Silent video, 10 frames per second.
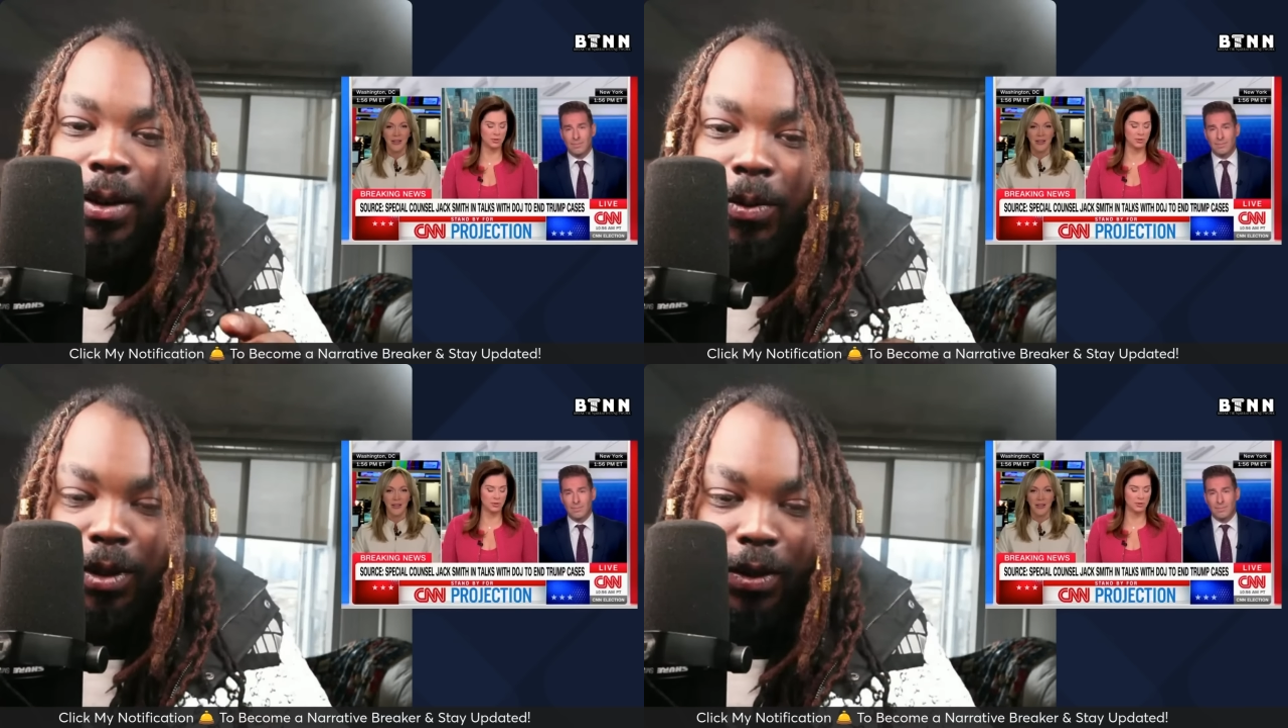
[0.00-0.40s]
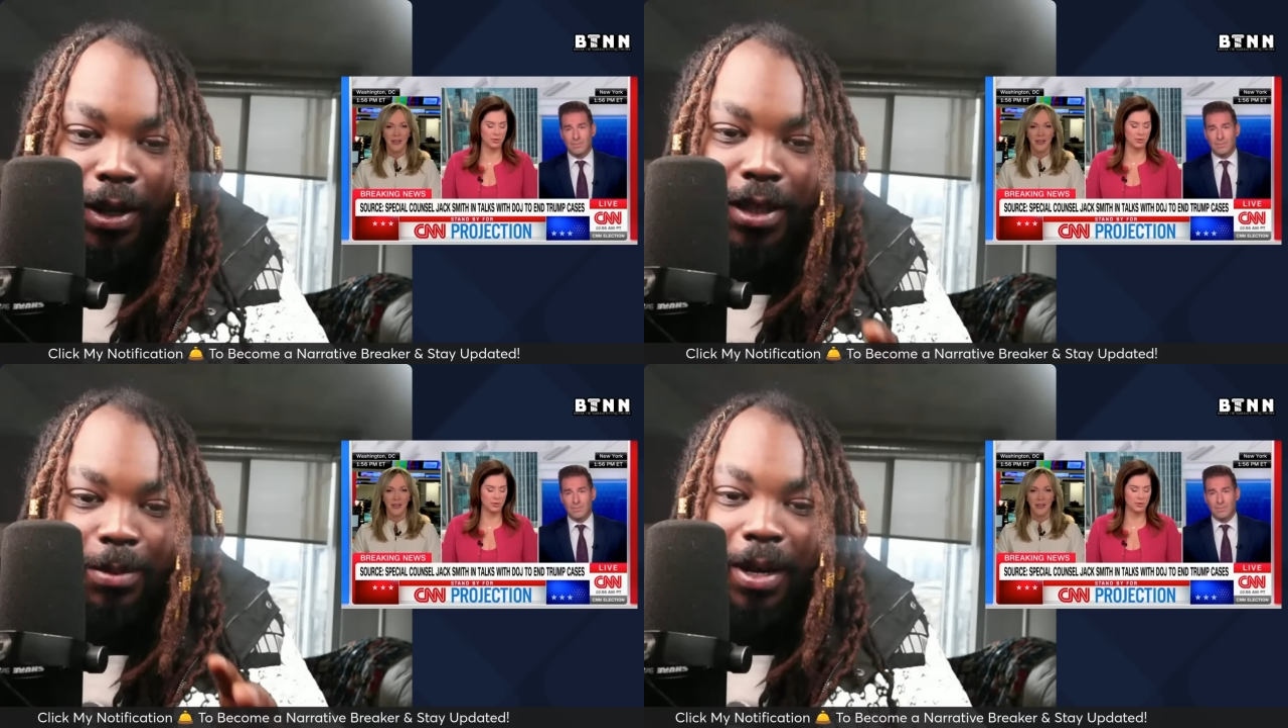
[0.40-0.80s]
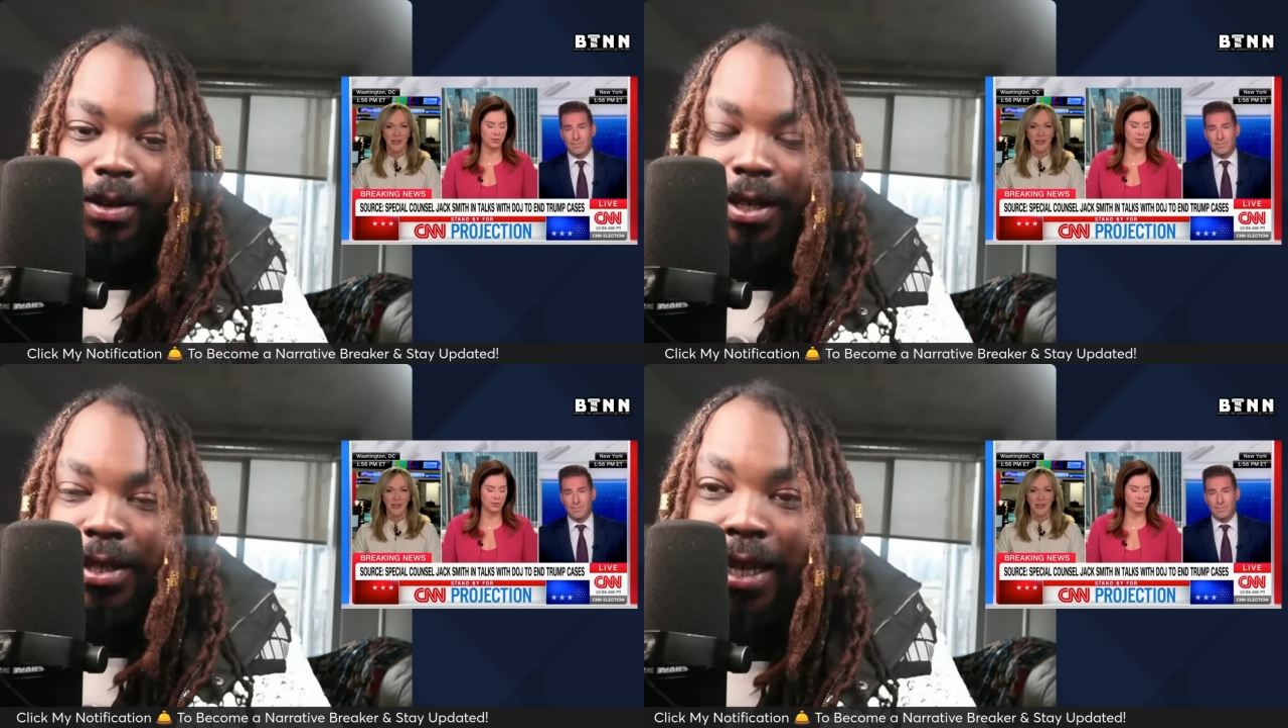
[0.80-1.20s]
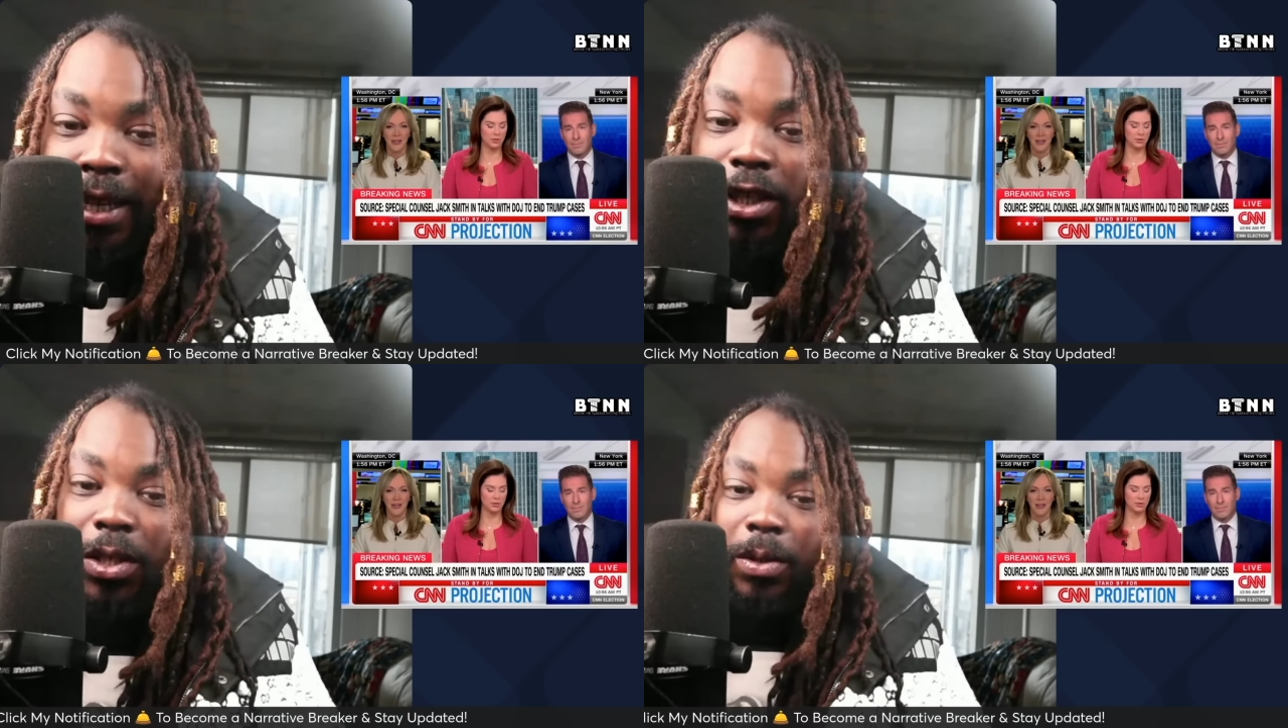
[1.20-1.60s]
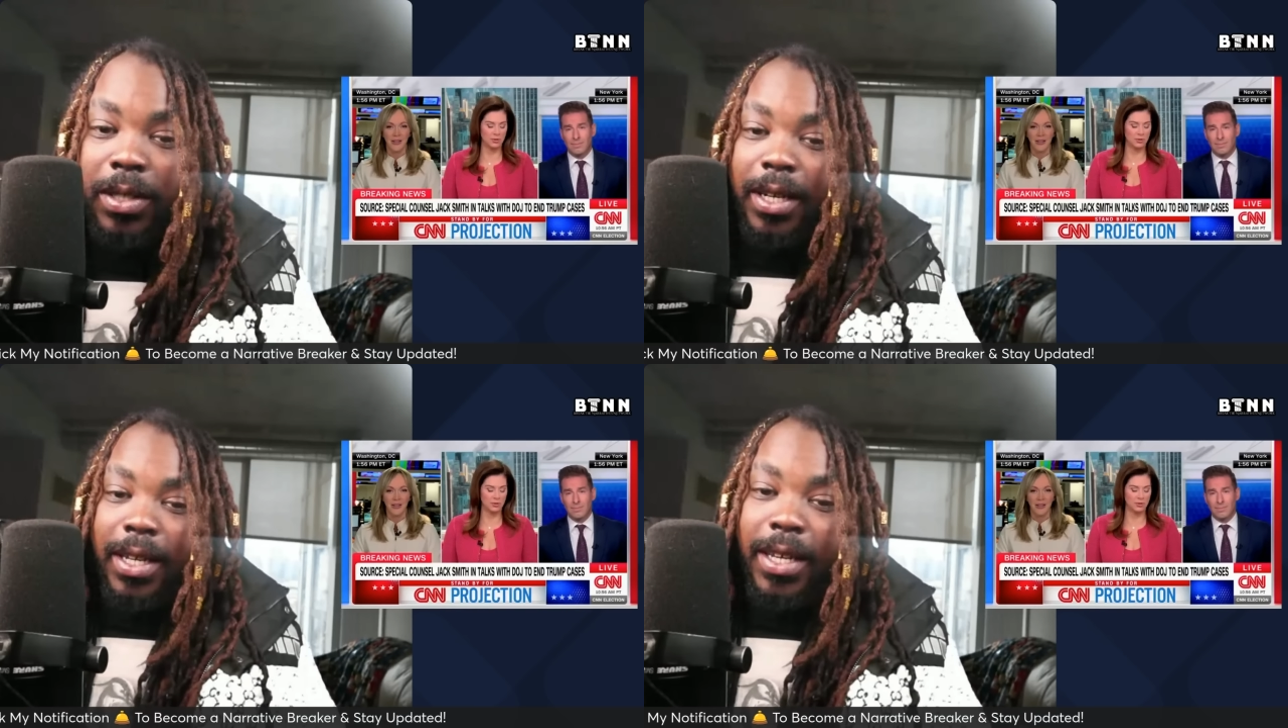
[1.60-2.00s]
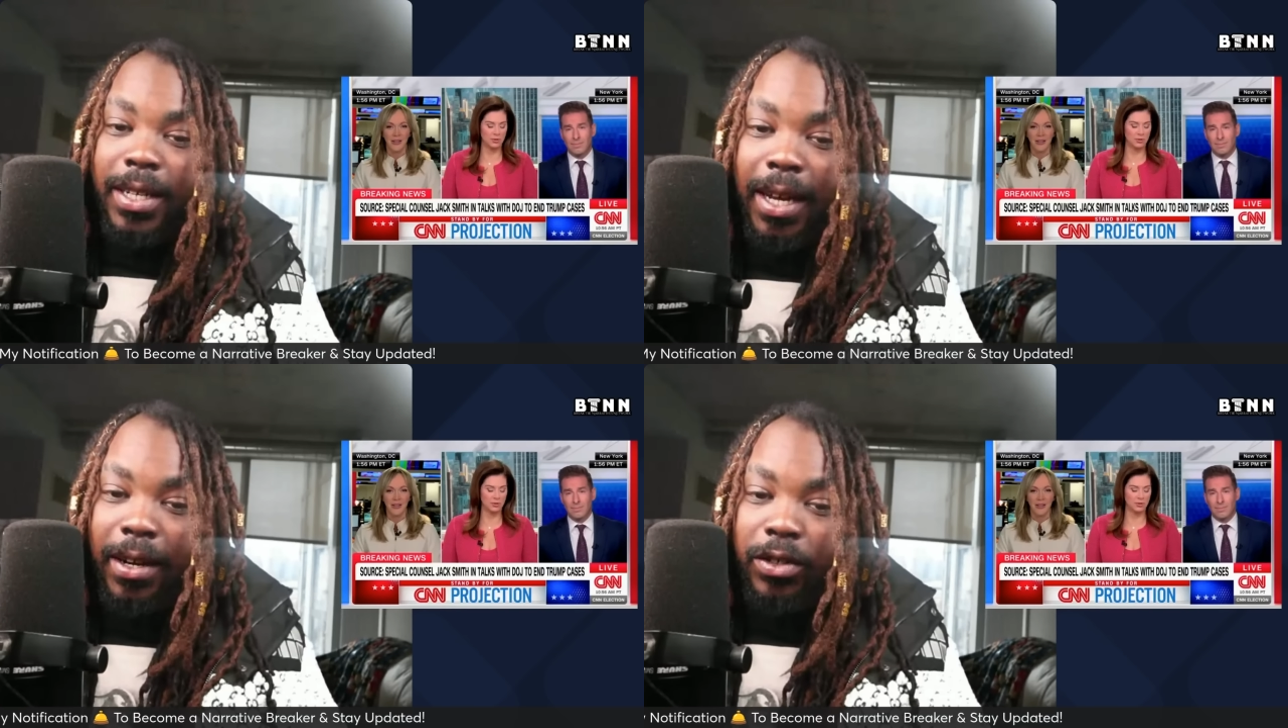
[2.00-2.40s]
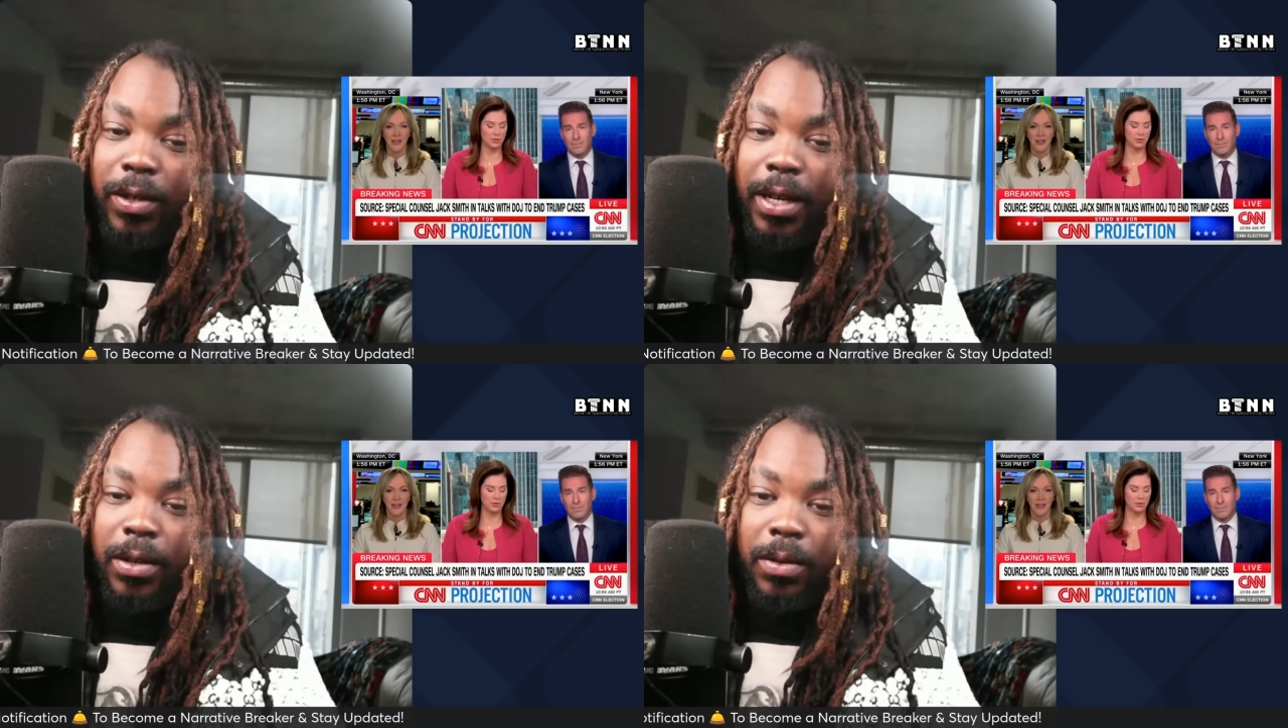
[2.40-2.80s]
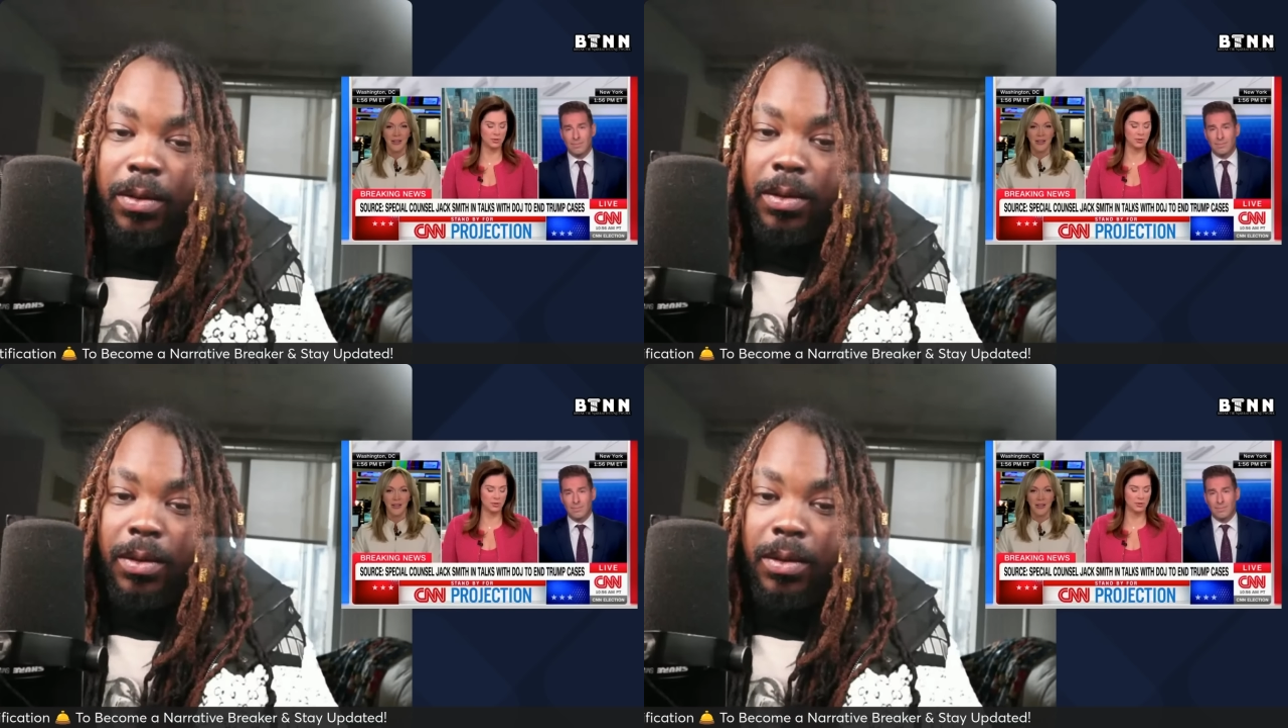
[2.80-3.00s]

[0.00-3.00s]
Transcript: What's crazy about this, that it shows that the entire trial